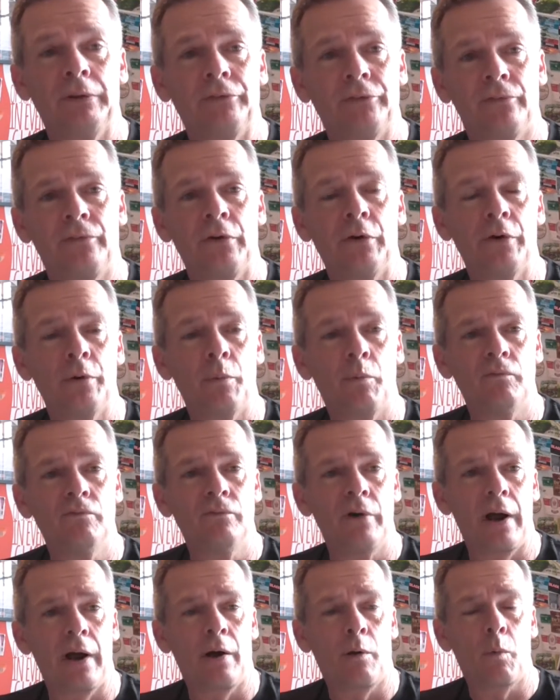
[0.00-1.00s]
a very
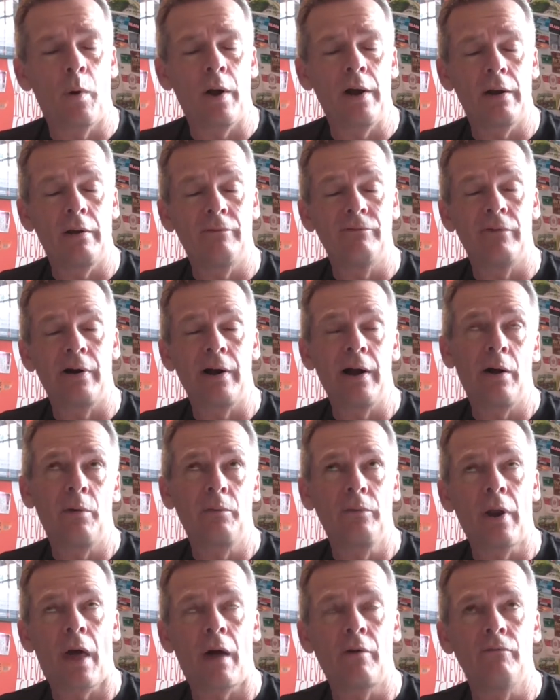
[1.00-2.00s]

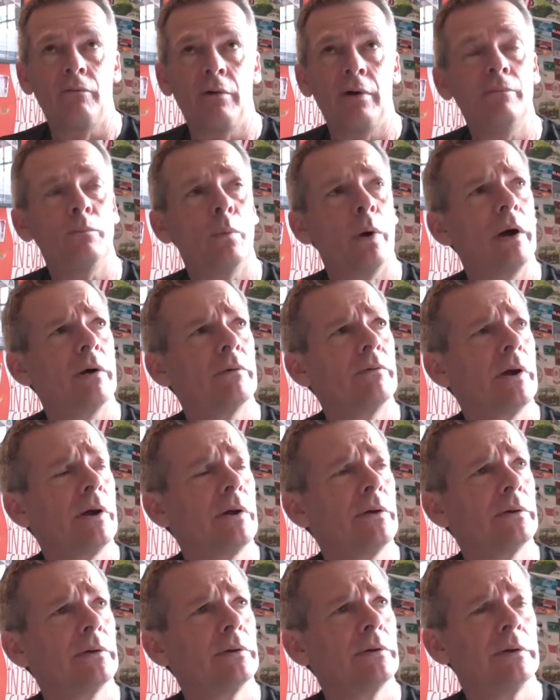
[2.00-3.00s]

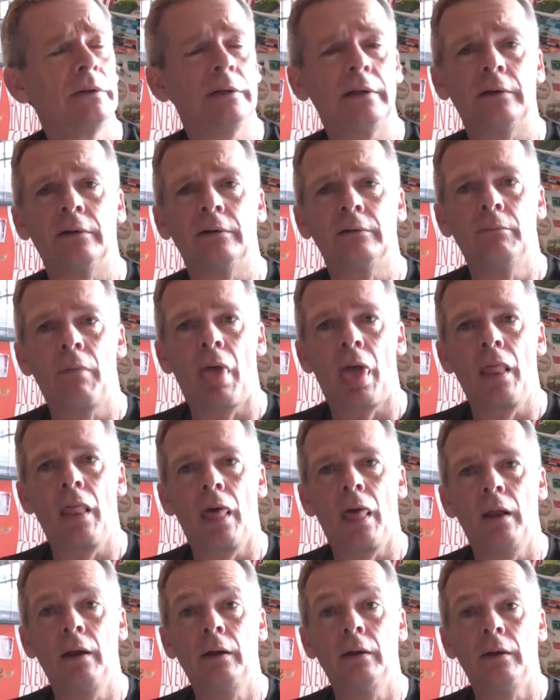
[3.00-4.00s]
well-rounded. Yeah,
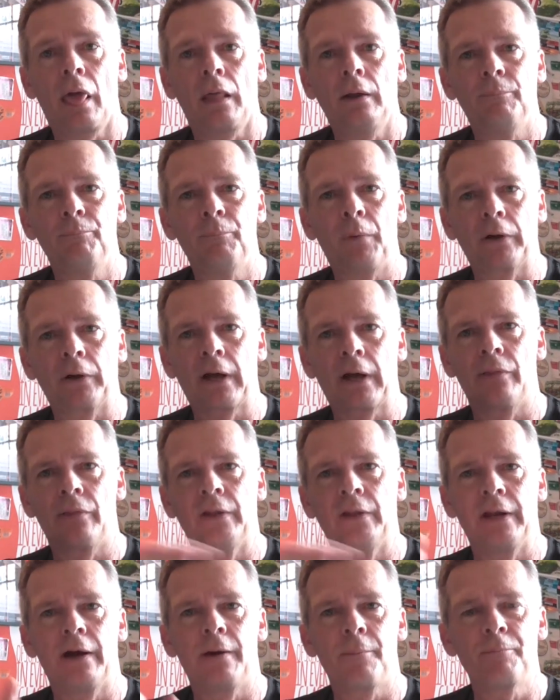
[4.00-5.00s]
might cut
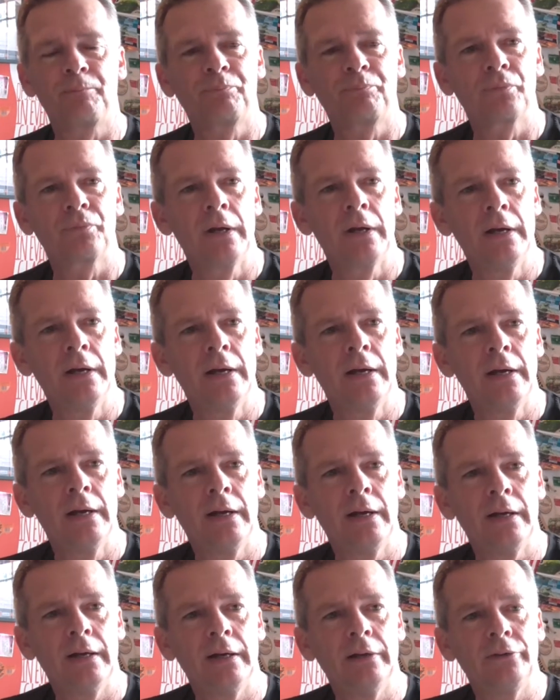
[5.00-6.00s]
that out.
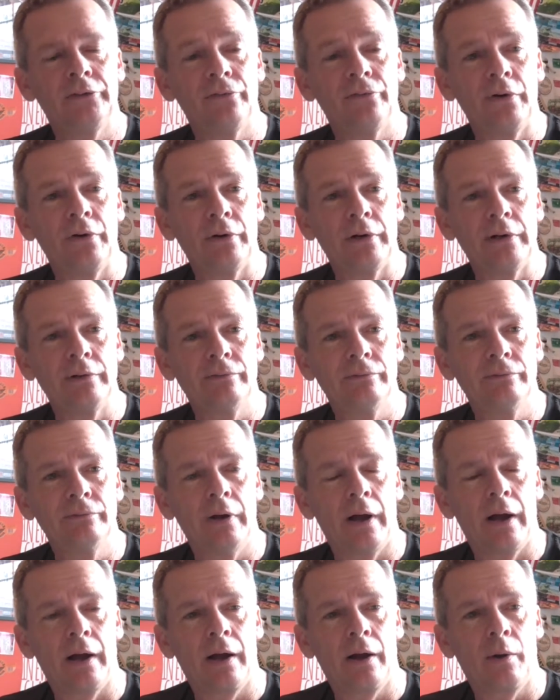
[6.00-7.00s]
It's a very
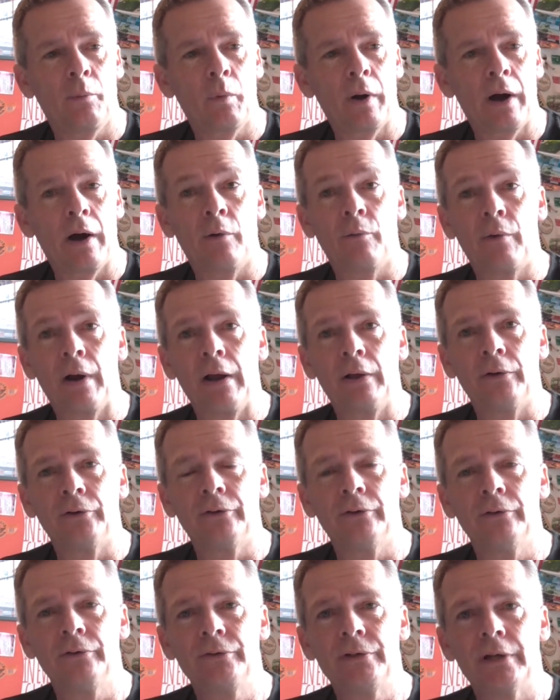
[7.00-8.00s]

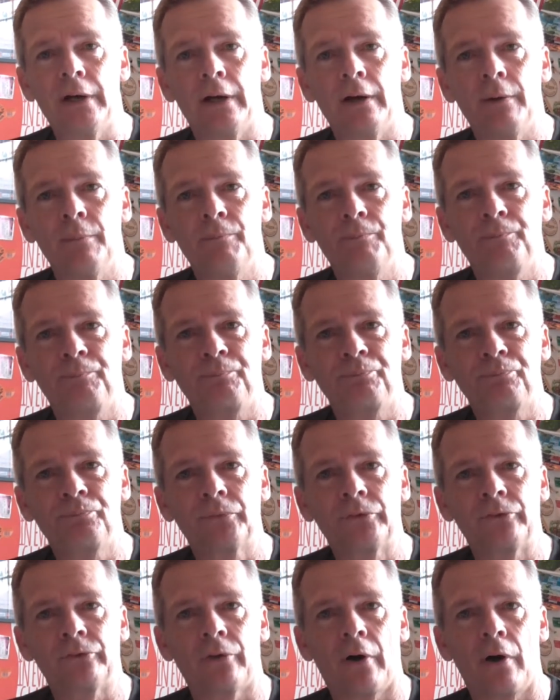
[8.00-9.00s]
well-rounded
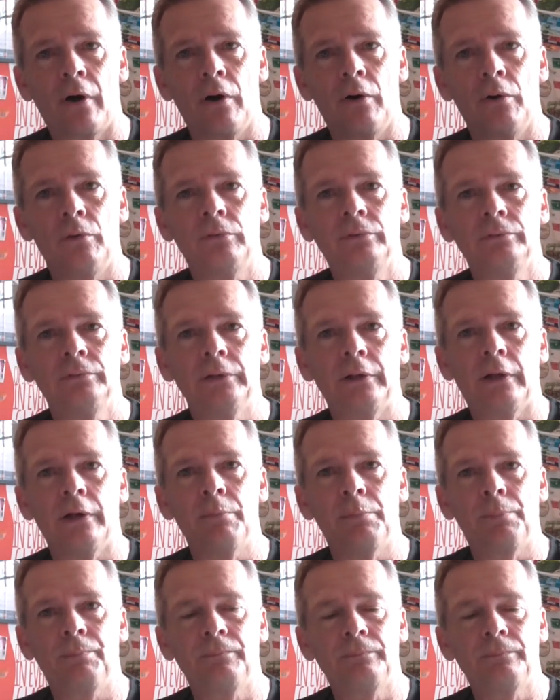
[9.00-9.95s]
style. You know,